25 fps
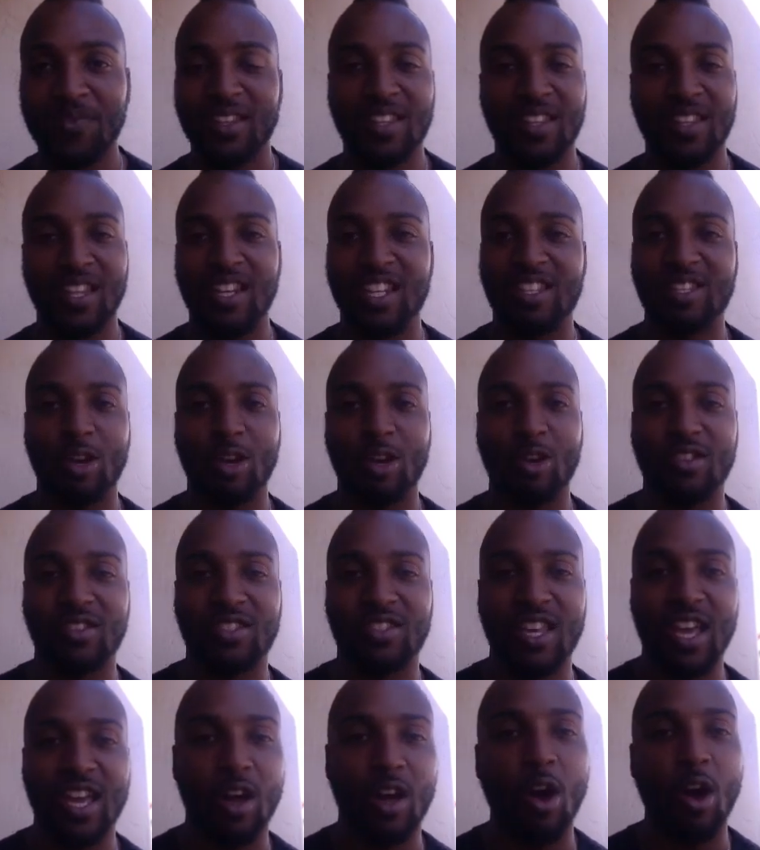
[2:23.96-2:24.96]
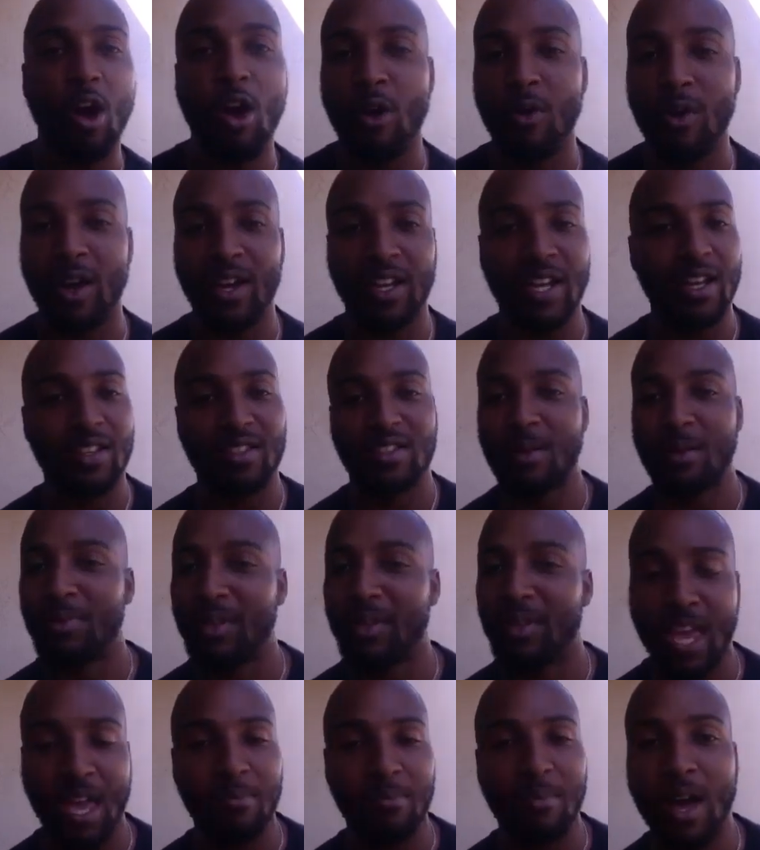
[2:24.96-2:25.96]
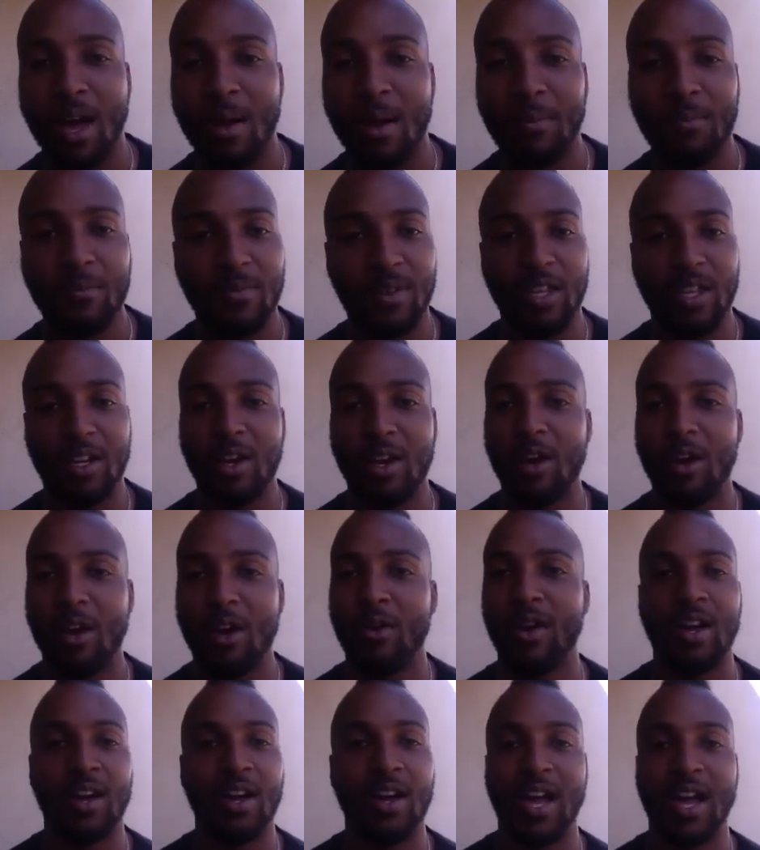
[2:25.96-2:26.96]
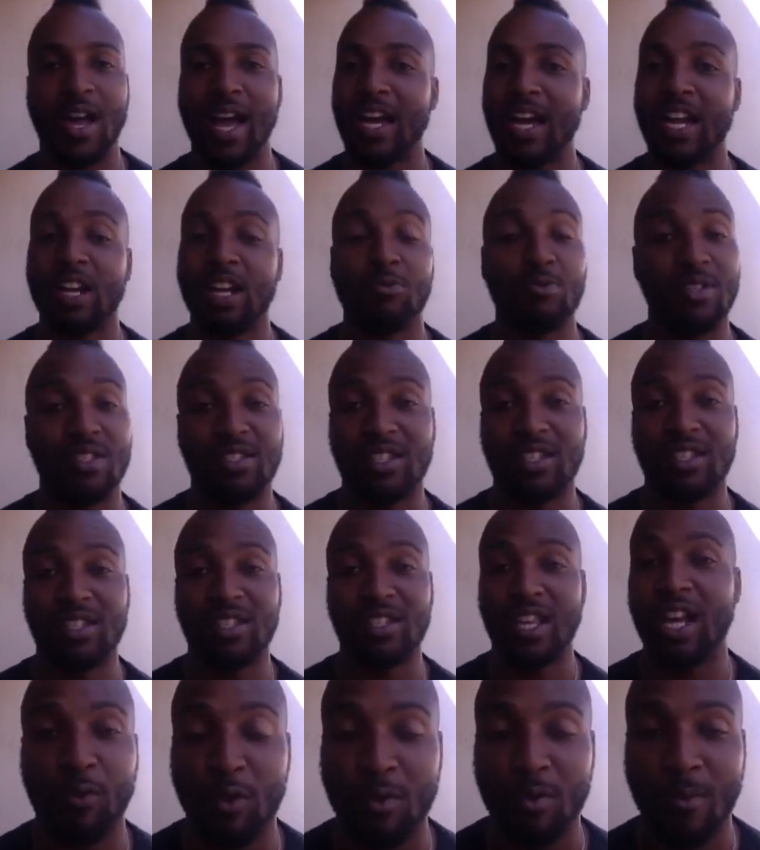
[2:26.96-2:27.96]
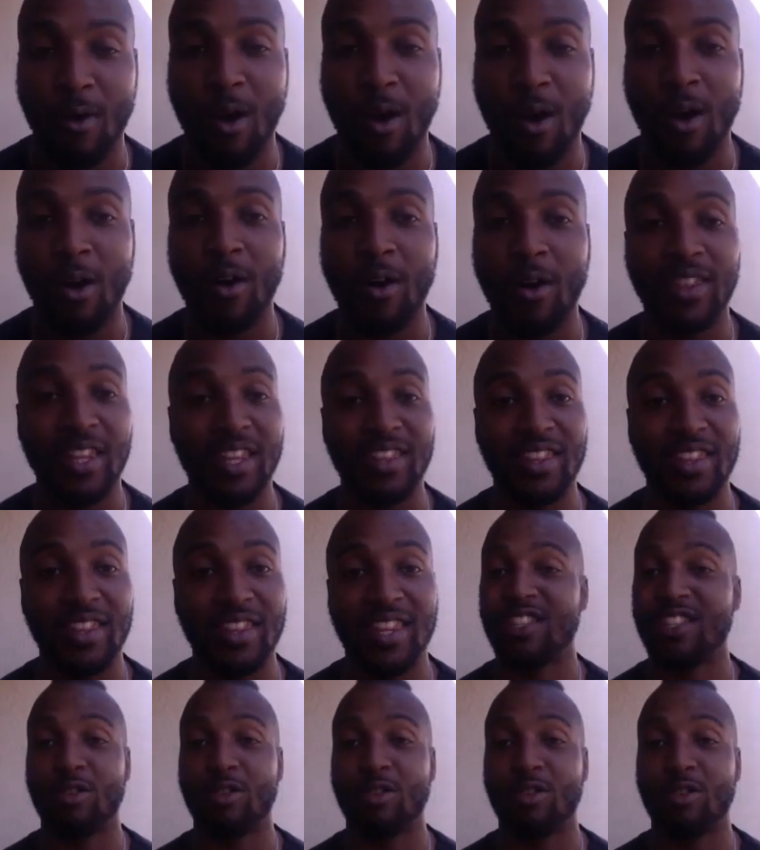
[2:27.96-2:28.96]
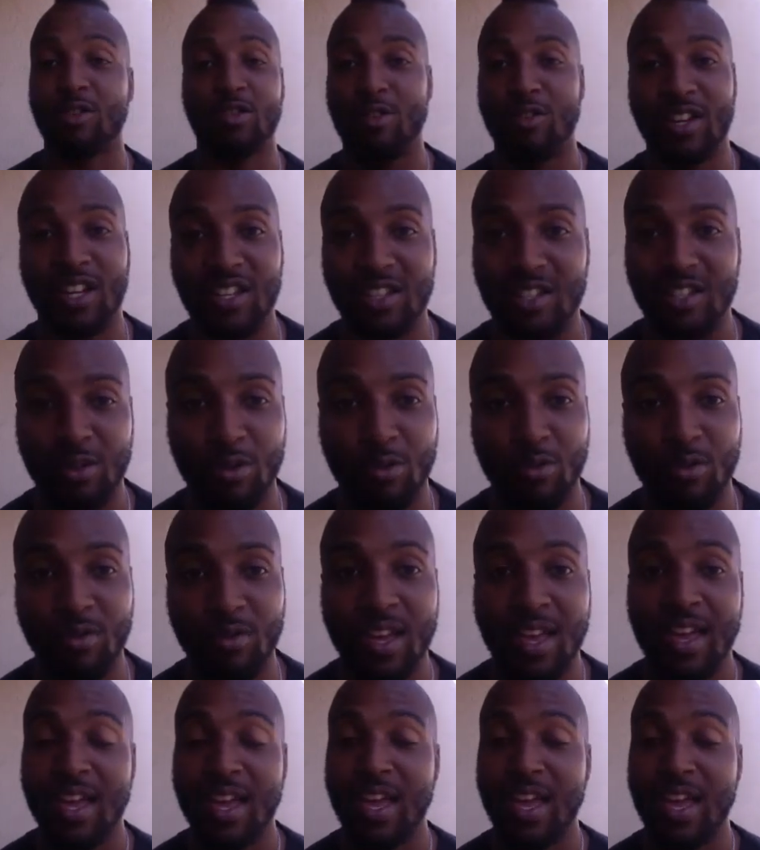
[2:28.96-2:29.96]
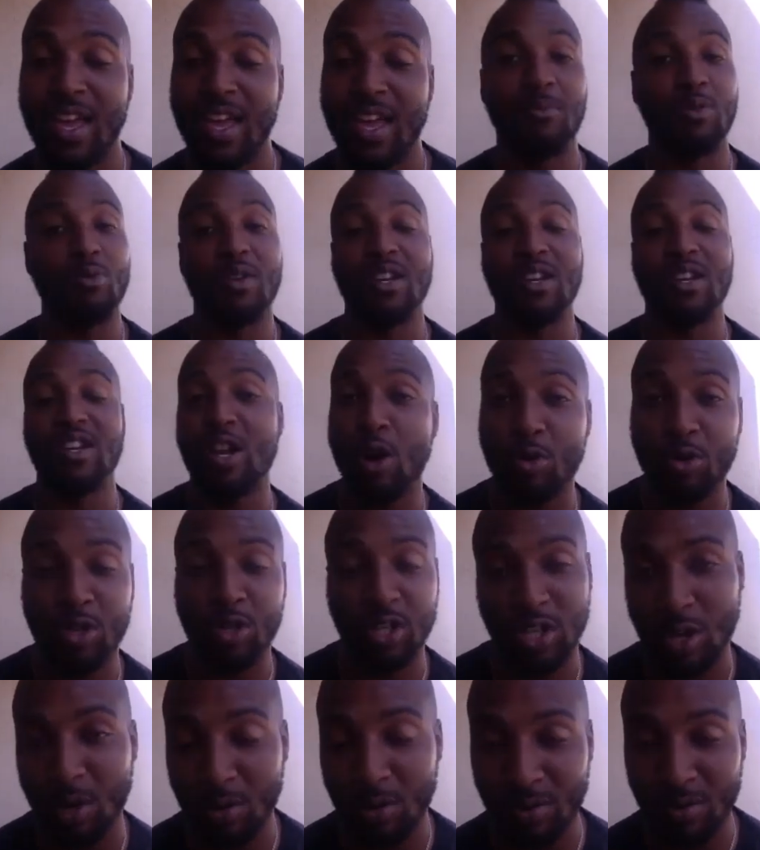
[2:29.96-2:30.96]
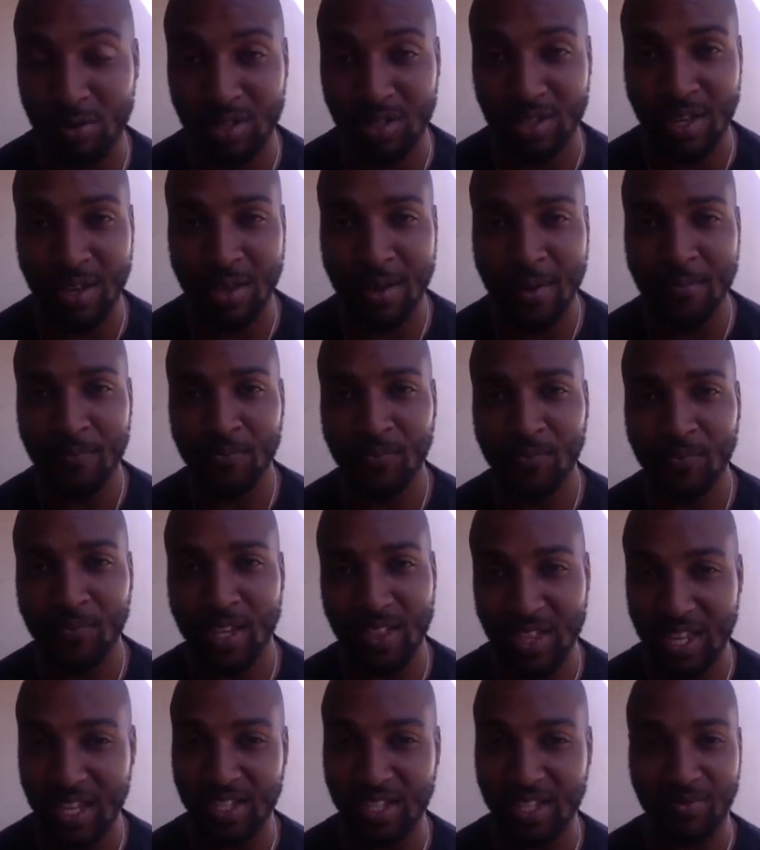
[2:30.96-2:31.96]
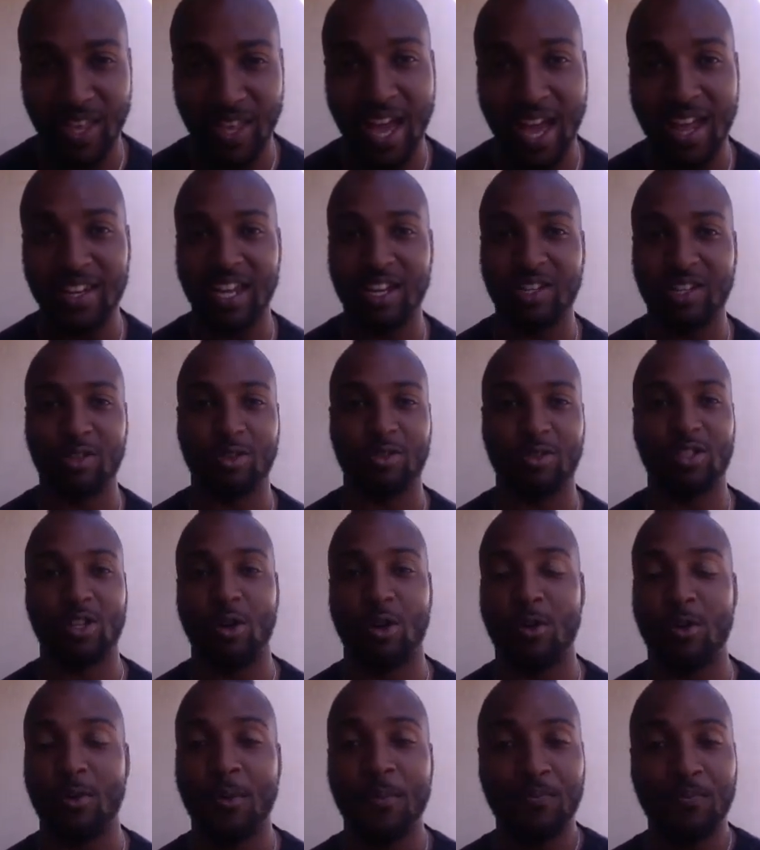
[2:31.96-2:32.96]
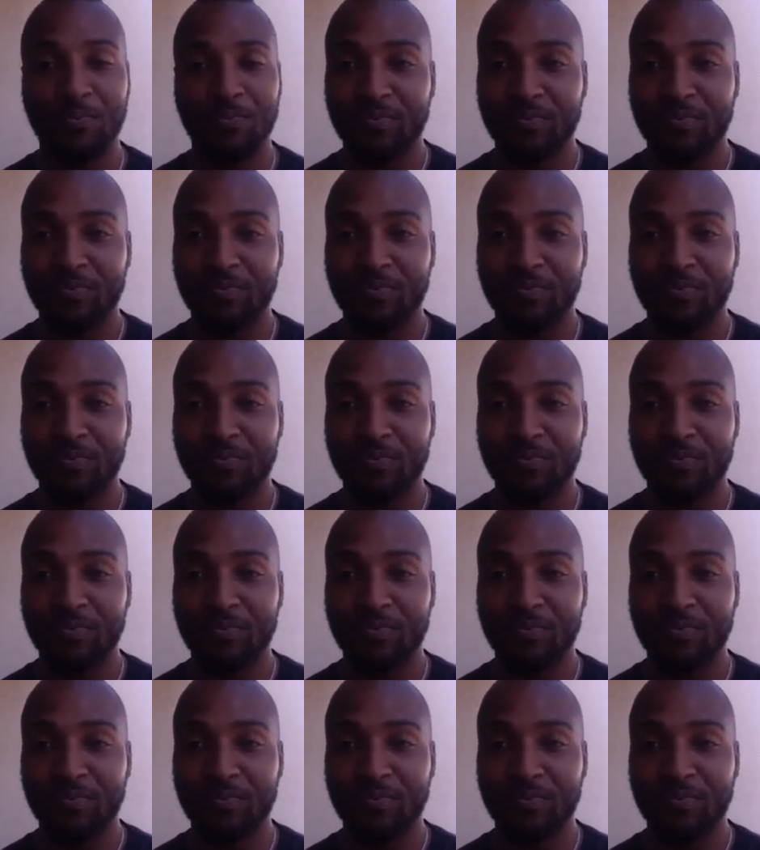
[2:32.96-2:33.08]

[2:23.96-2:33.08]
Then he started saying, oh, I got something came up, I got to reschedule for tomorrow. And then that started turning into him doing no-shows and things of that nature. So,